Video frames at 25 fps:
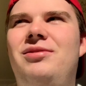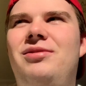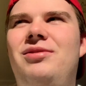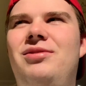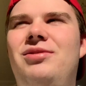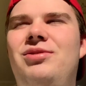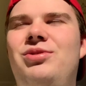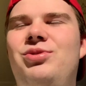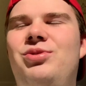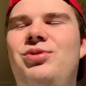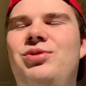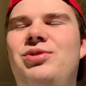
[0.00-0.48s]

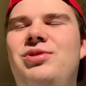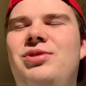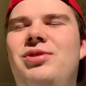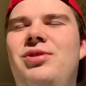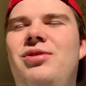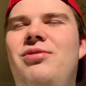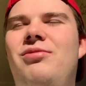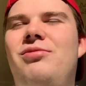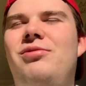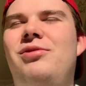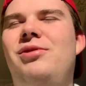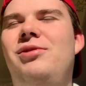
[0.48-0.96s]
daughter,
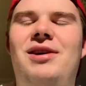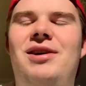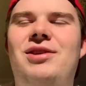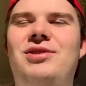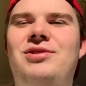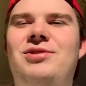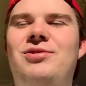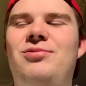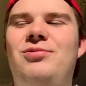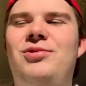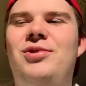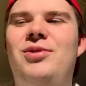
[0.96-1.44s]
a role
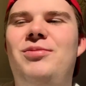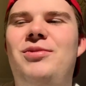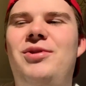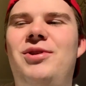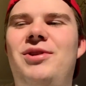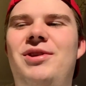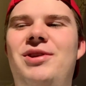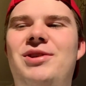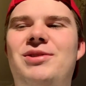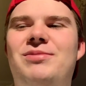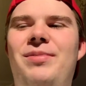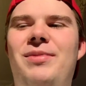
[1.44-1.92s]
as a
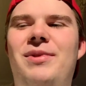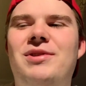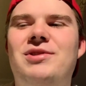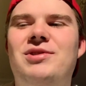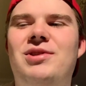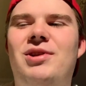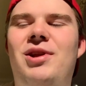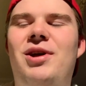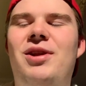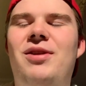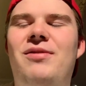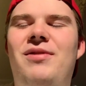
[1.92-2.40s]
woman it's a
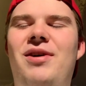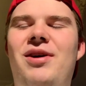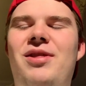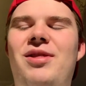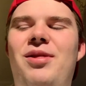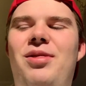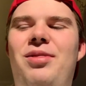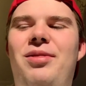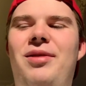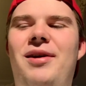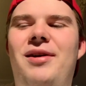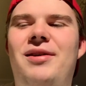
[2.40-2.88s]
lot of other
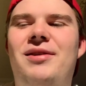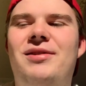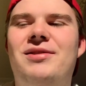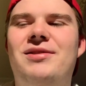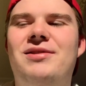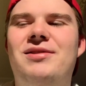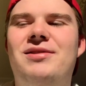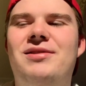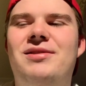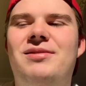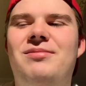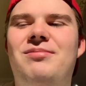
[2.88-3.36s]

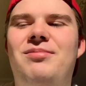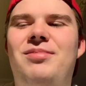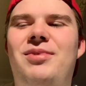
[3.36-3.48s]
things.